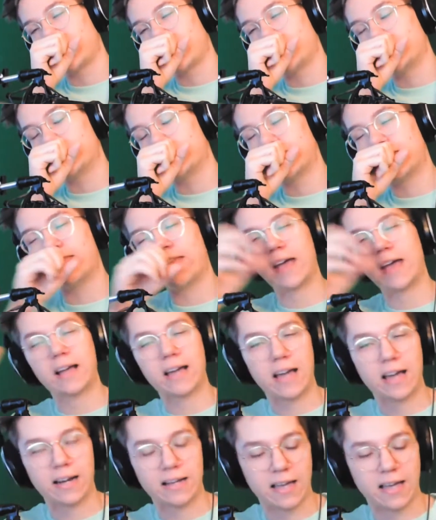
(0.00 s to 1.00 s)
then that
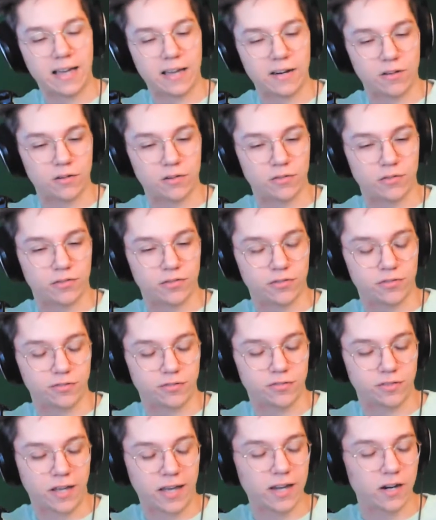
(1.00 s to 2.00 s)
got kind of,
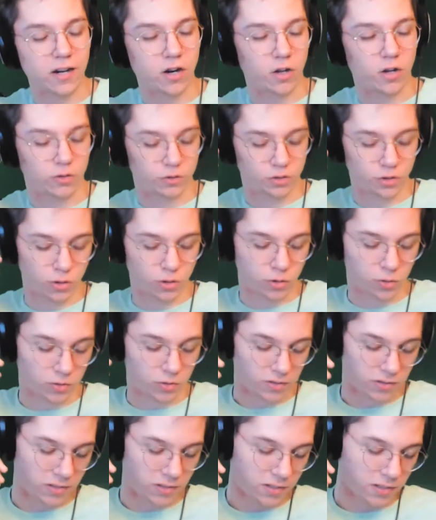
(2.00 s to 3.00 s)
I don't know. So,
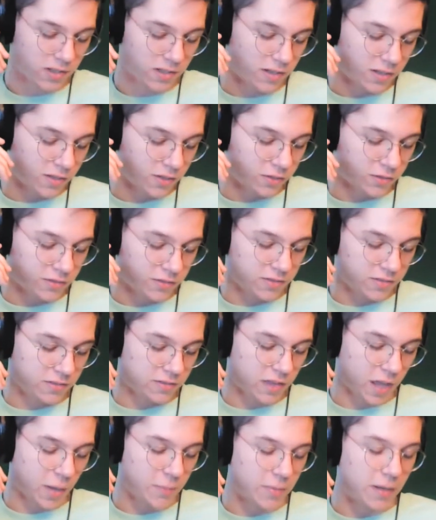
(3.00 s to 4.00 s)

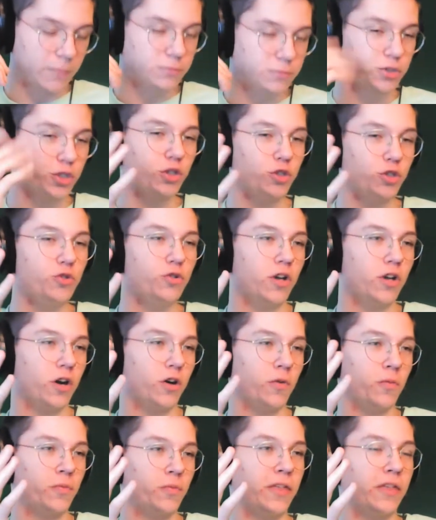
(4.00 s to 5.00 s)
I mean, I'm sure you
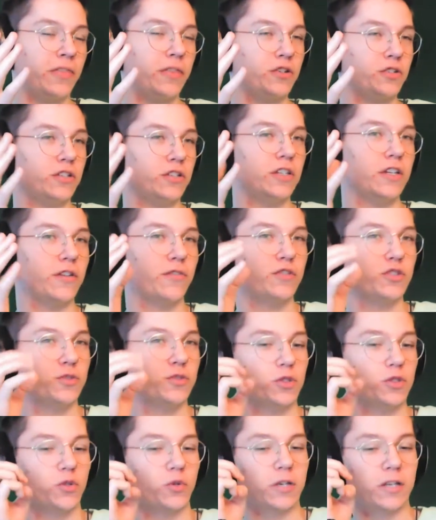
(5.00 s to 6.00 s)
know that there's a difference
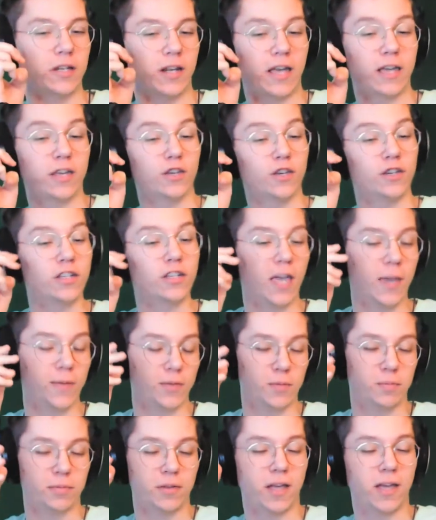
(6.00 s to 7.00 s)
between a good game to
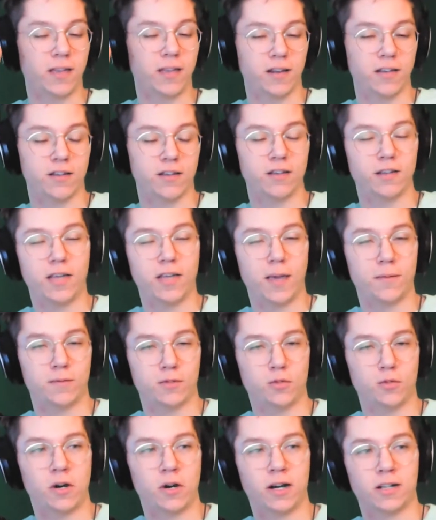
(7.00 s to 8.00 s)
play and a good game to
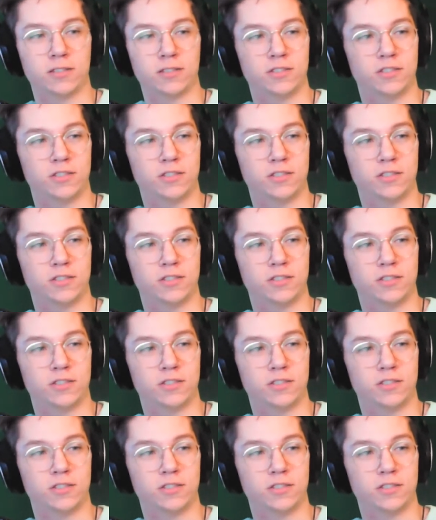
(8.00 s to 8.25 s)
watch.